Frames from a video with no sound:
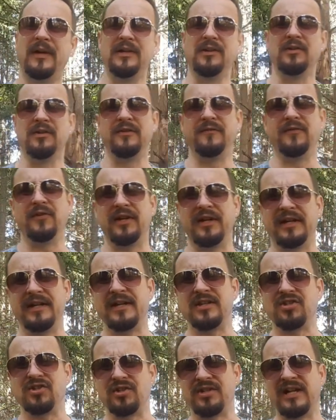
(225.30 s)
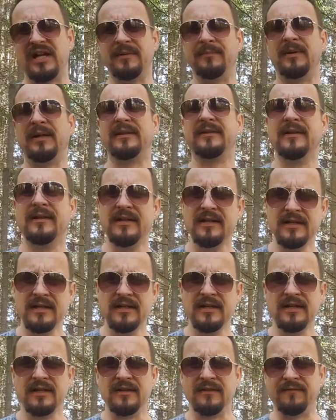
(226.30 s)
I don't know if you can guess or not, but
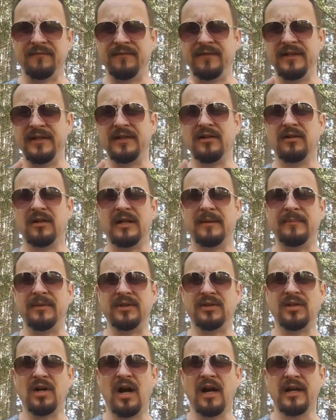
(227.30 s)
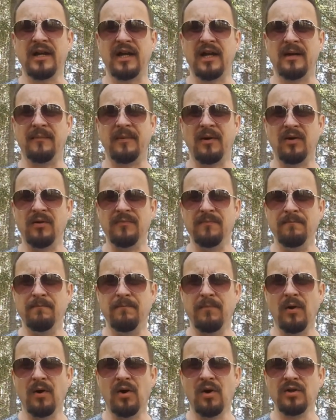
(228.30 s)
we're gonna be talking about
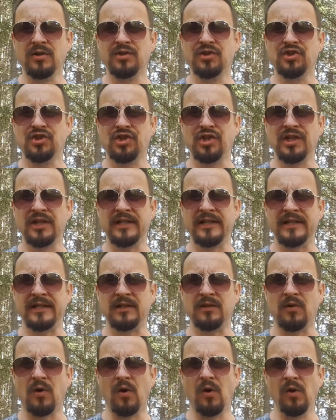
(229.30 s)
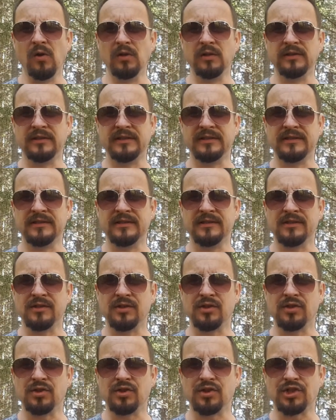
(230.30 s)
bone chilling cold
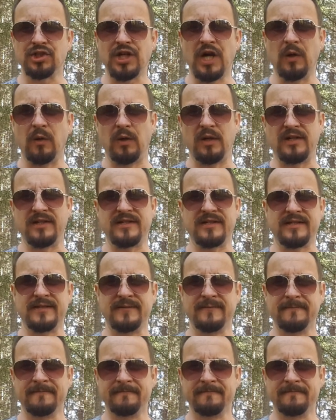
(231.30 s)
showers.